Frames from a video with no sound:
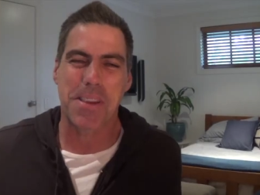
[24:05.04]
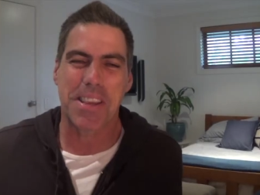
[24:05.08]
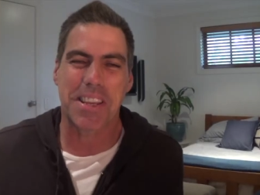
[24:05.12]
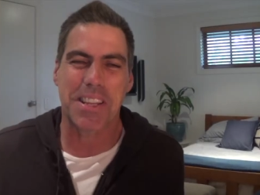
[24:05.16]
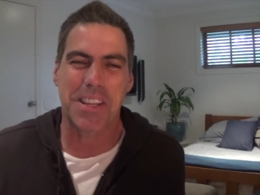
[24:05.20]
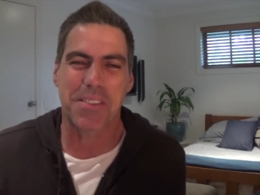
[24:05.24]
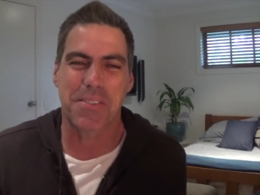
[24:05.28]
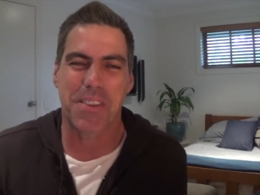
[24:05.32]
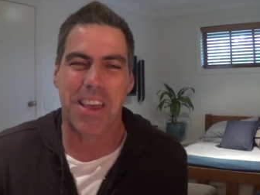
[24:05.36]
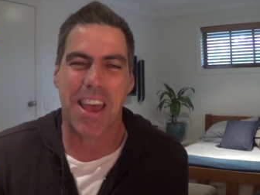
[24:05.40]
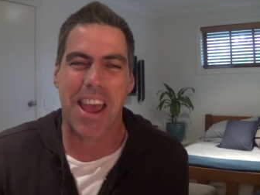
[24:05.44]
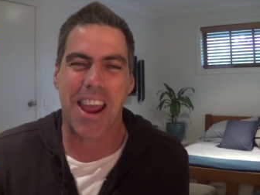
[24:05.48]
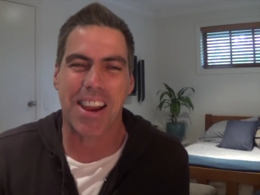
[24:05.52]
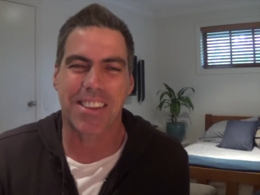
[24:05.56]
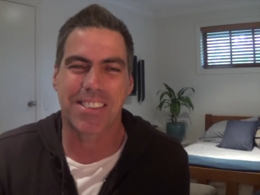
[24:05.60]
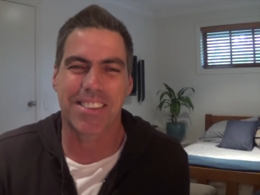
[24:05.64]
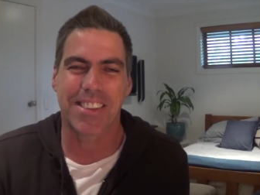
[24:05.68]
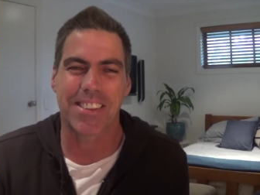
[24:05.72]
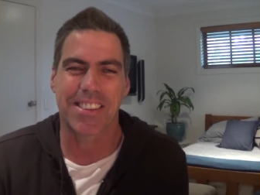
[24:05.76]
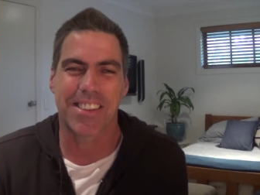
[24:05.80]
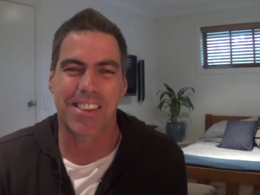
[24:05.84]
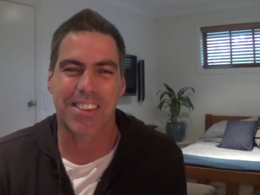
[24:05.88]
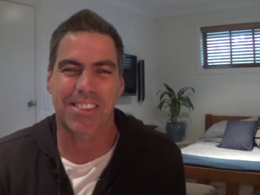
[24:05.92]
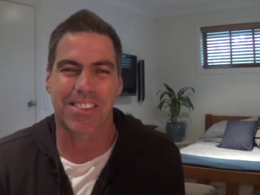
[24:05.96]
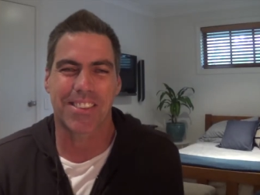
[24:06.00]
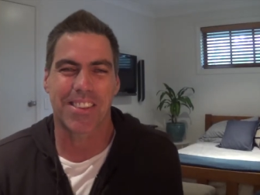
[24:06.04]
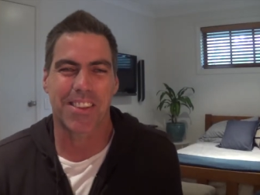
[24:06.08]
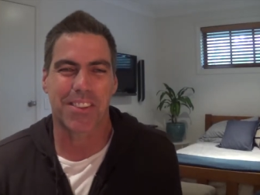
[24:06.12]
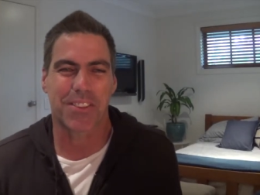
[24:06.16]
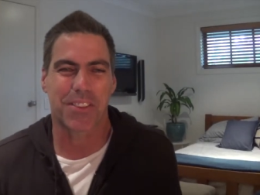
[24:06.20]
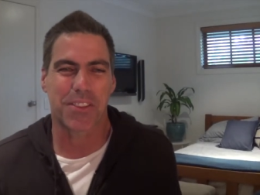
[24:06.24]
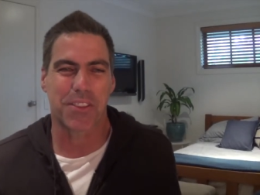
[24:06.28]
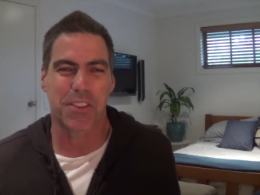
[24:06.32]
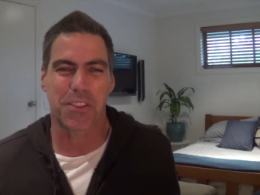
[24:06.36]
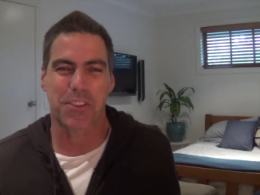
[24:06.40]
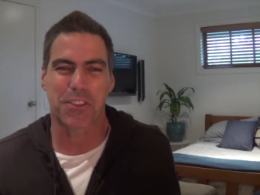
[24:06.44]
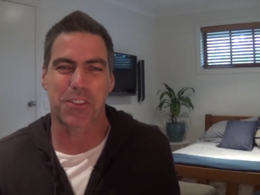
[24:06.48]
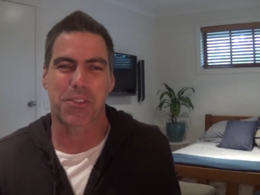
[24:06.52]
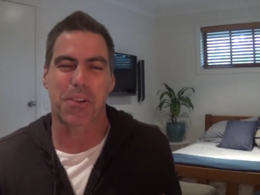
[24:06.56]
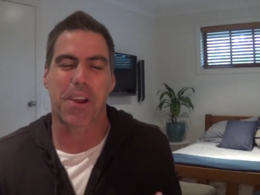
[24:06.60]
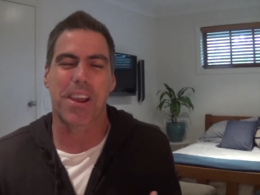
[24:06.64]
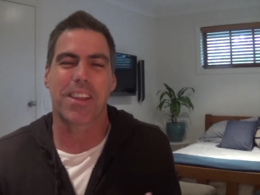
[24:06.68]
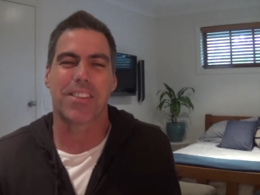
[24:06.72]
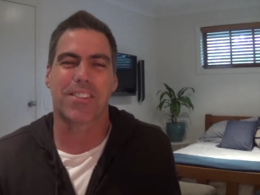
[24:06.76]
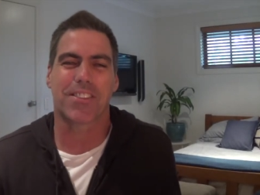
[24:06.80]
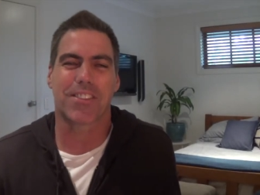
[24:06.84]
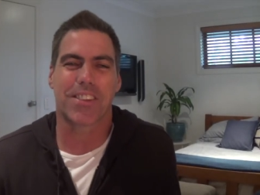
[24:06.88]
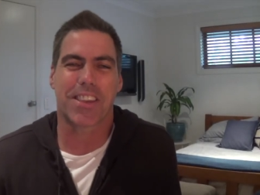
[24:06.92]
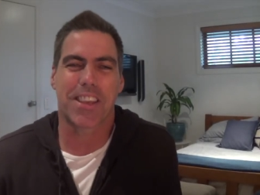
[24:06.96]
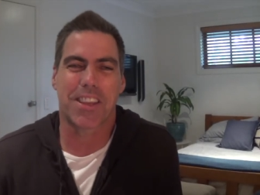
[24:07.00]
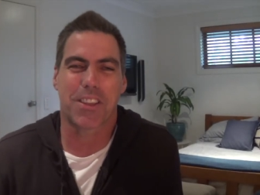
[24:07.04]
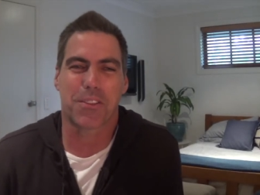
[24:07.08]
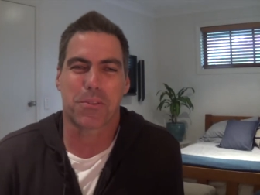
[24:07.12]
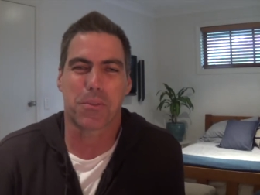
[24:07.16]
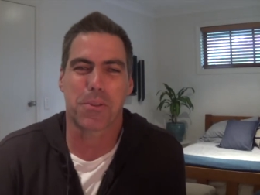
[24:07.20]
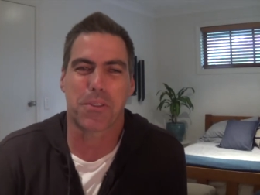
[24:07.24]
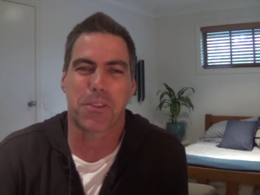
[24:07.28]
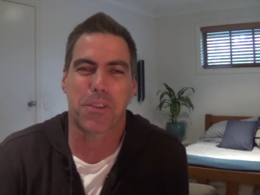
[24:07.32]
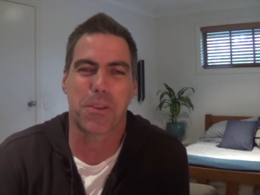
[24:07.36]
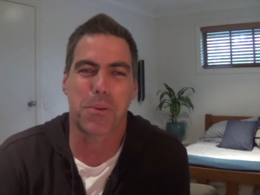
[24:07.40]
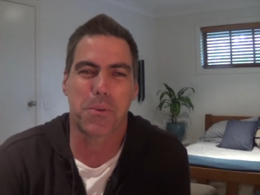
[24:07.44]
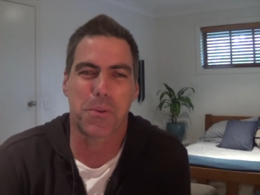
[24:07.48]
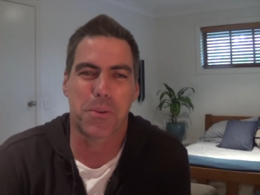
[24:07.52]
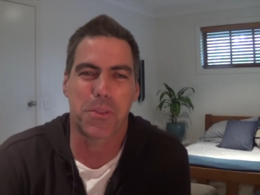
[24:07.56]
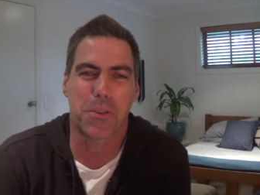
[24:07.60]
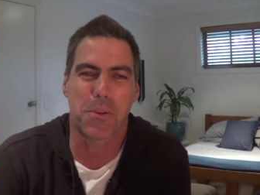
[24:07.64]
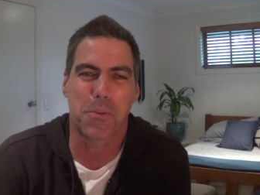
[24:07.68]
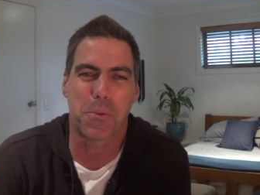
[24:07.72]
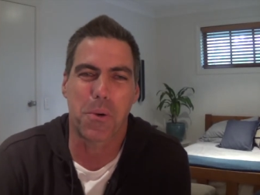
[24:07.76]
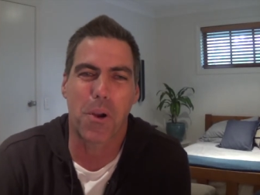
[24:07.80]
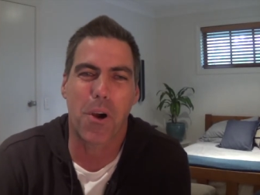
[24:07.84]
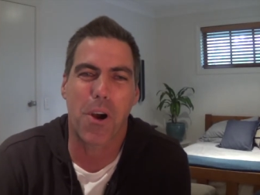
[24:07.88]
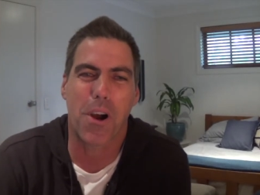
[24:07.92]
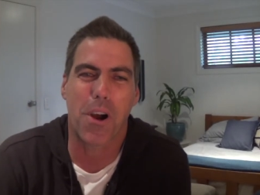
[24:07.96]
Speaking of your acting, there's great scenes with you and The